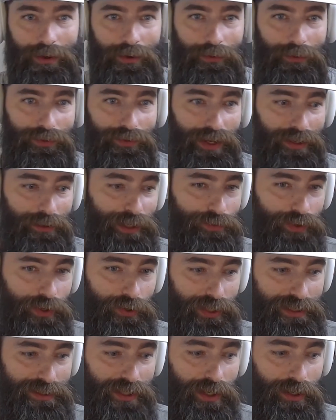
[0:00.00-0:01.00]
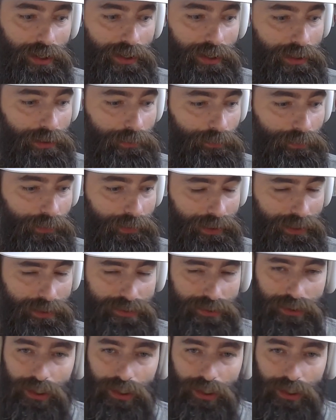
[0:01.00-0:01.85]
We've had a big focus on, I guess,